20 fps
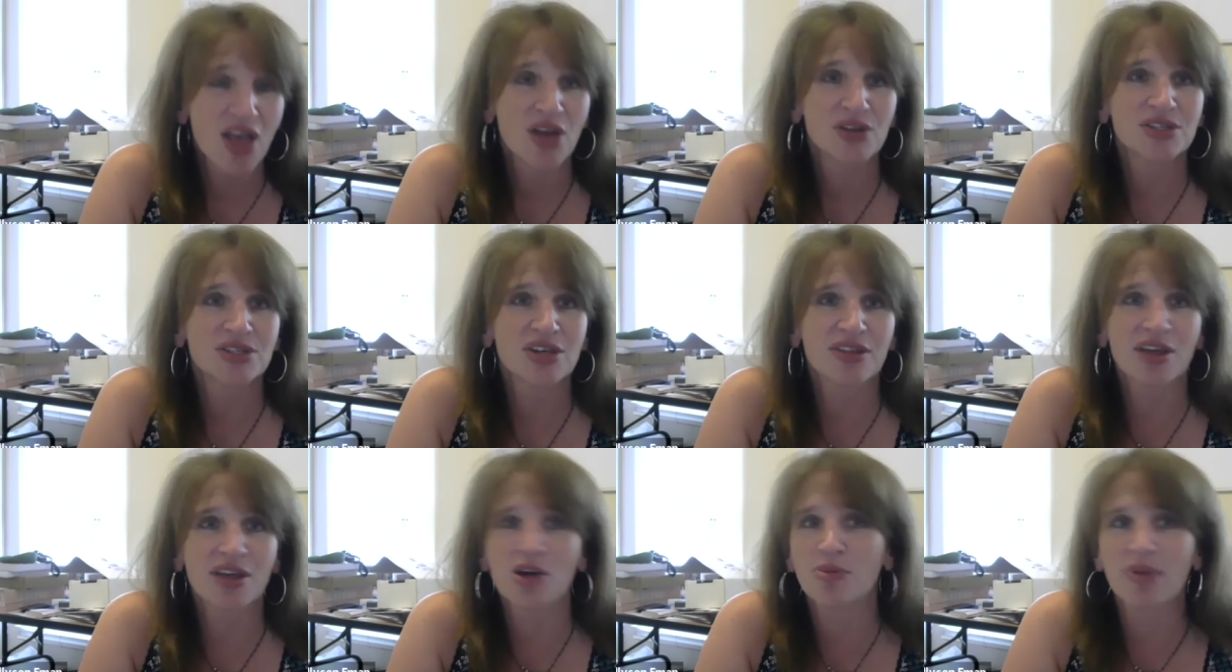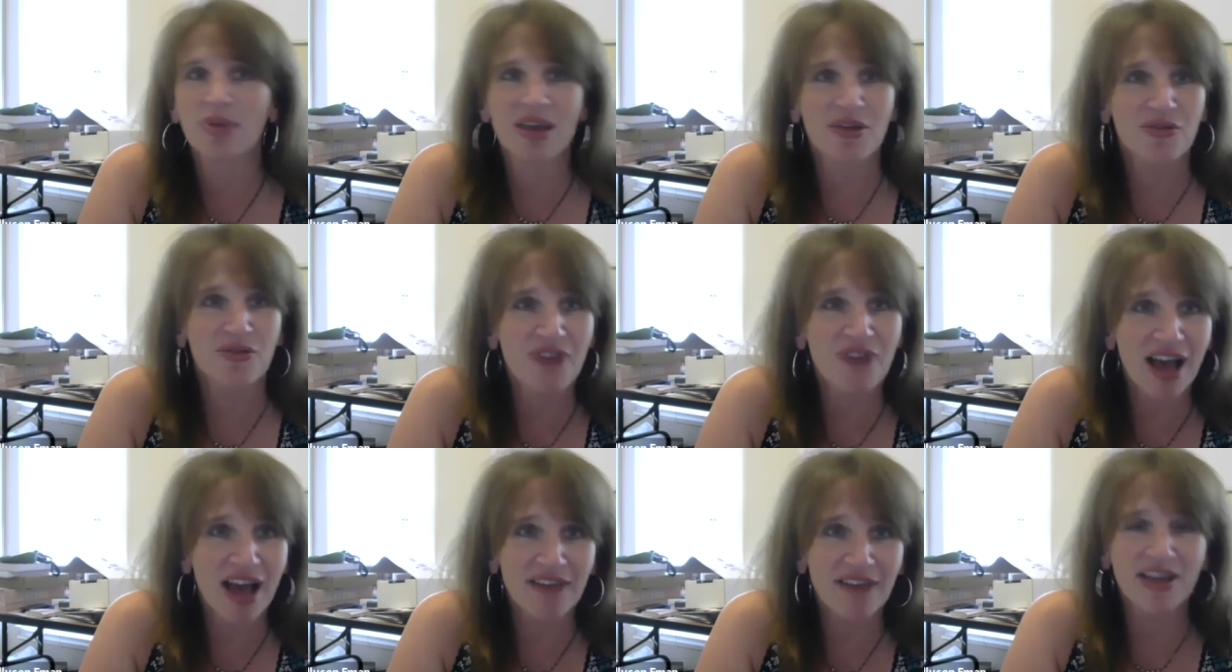So there'll be
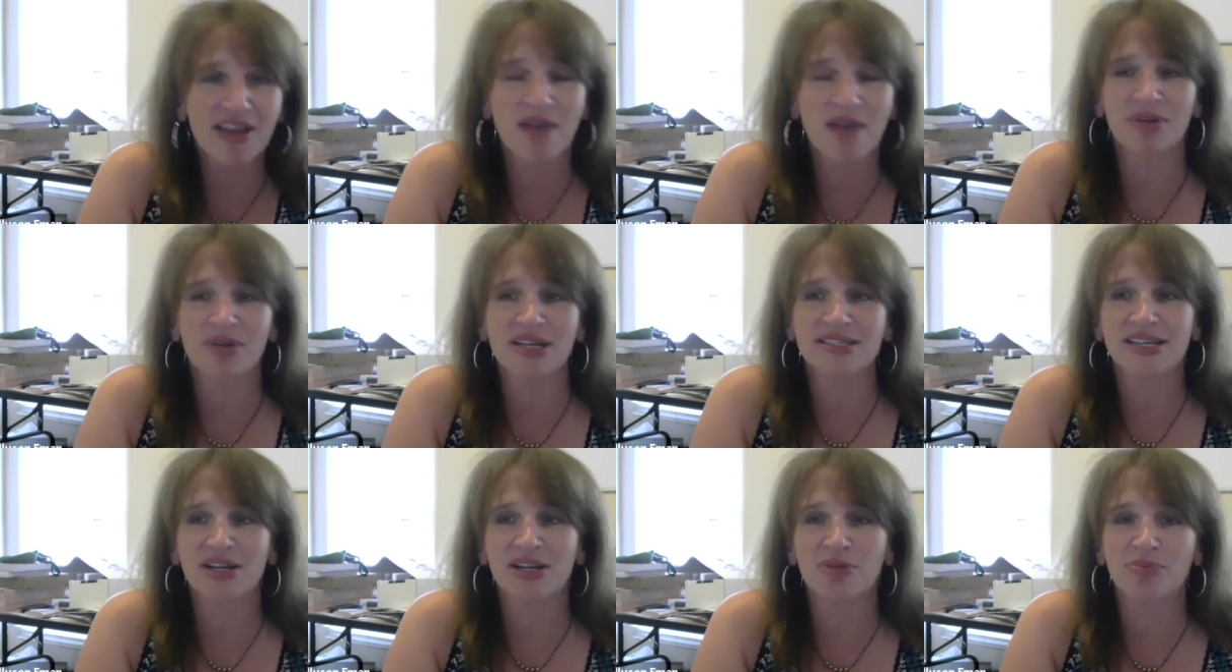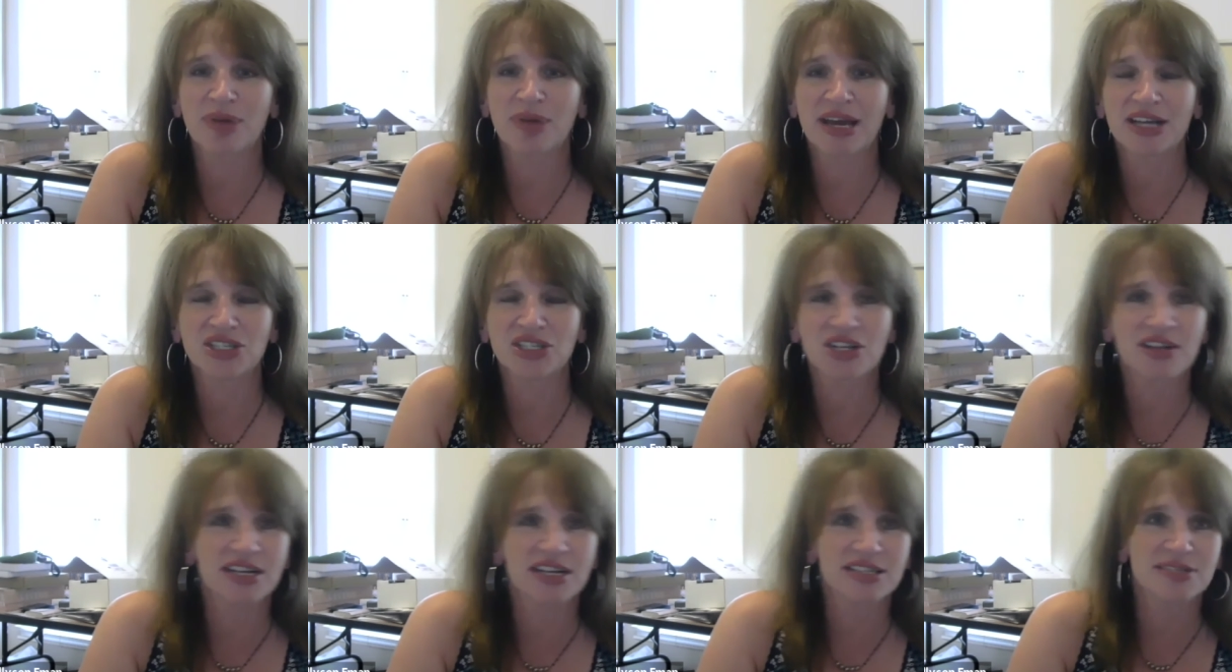5 companies that'll pitch
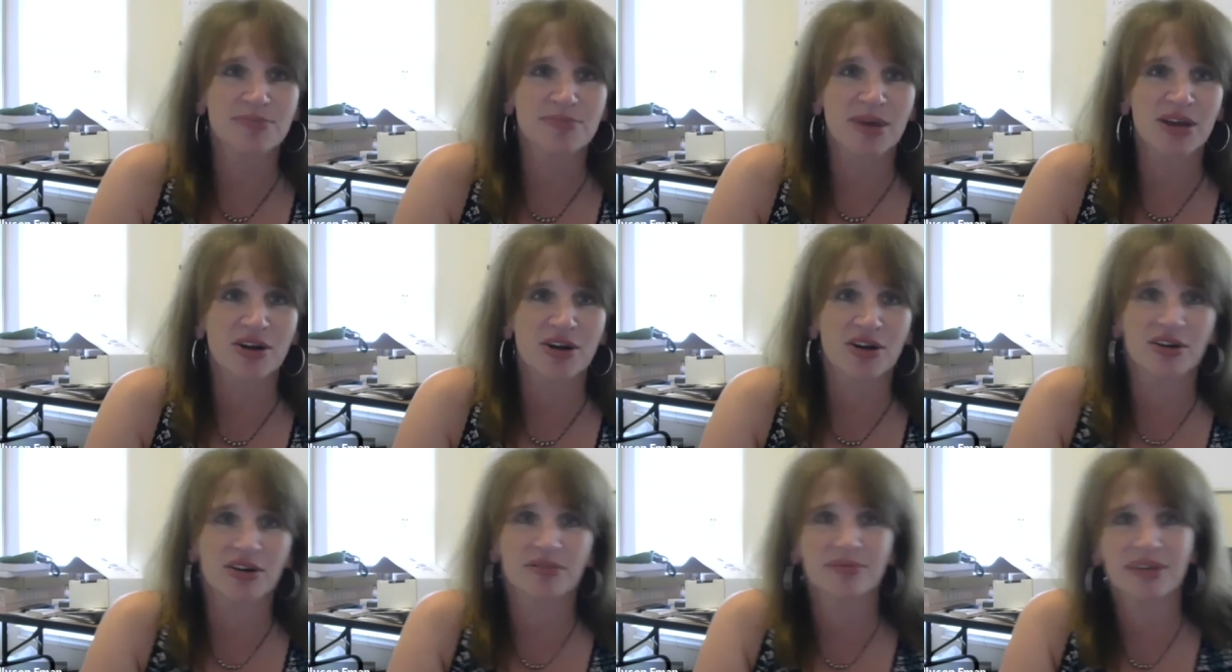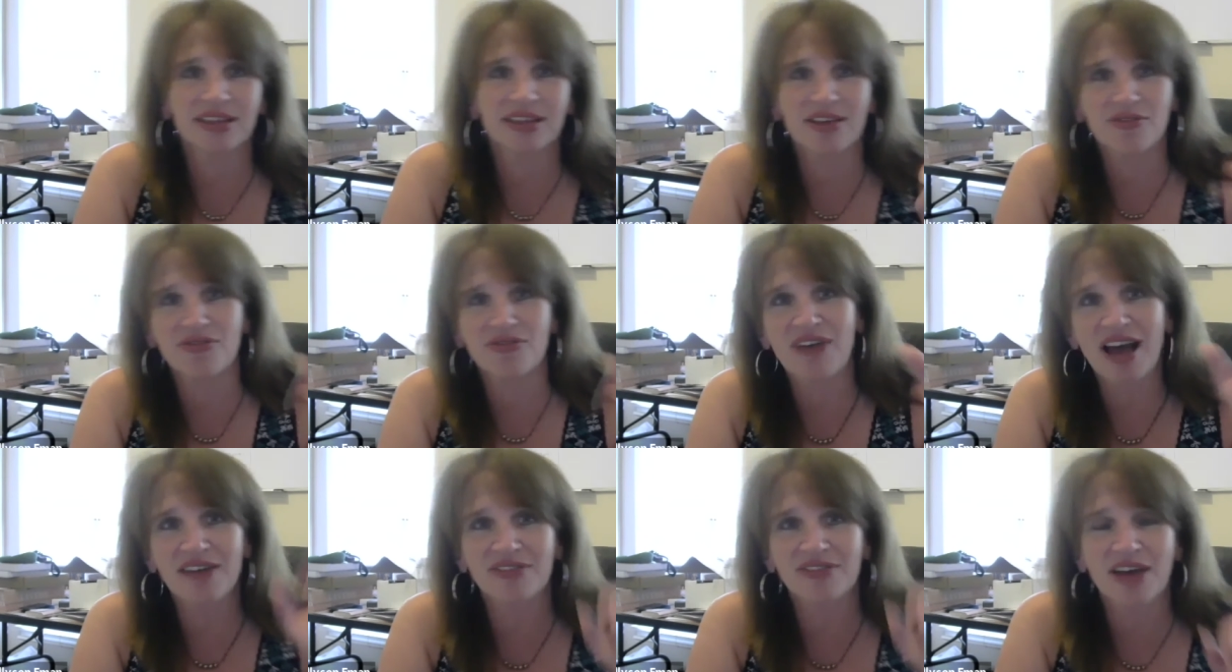and then a speaker, and then
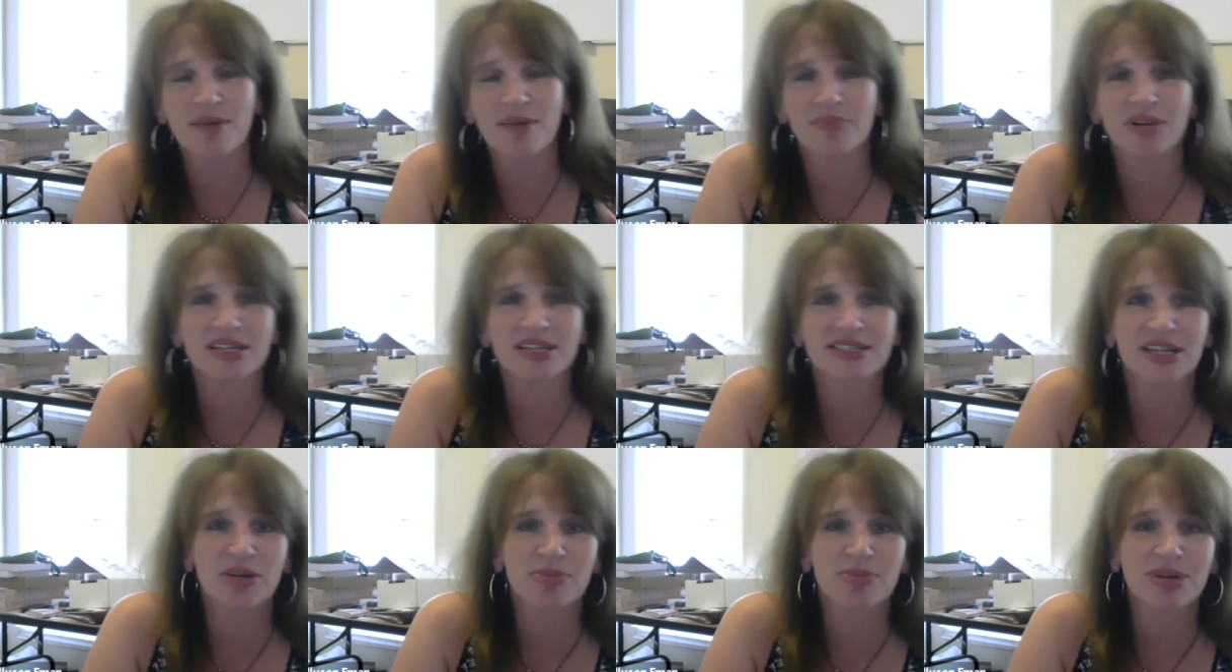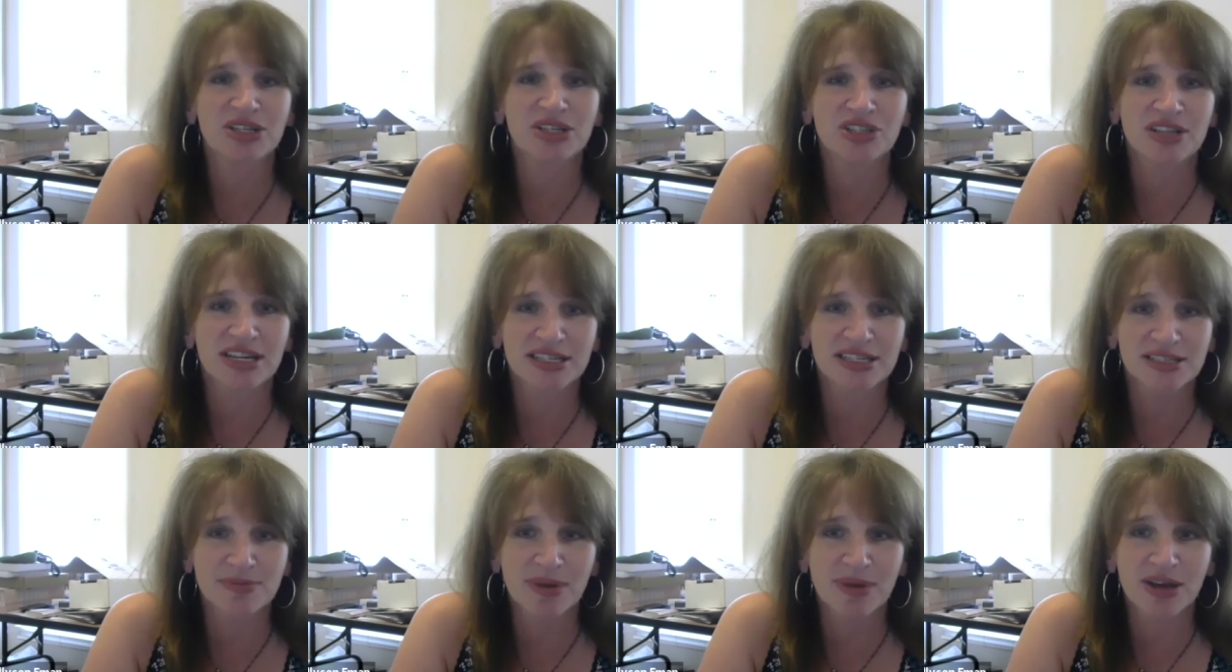5 companies that'll pitch and
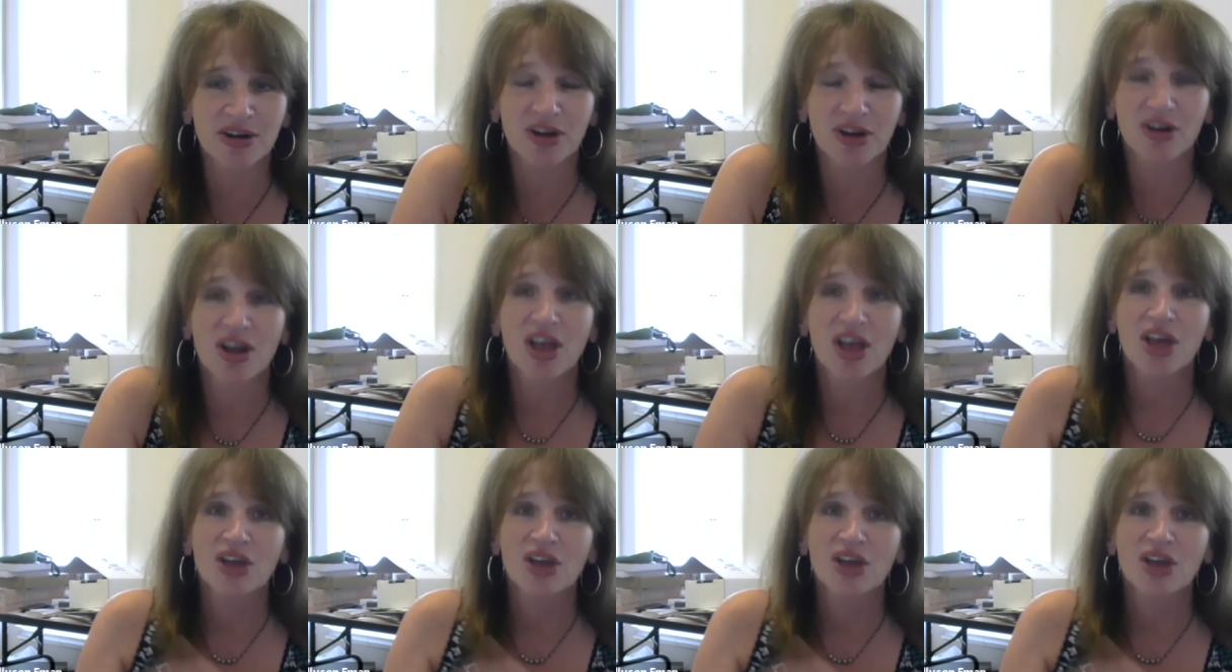then a speaker.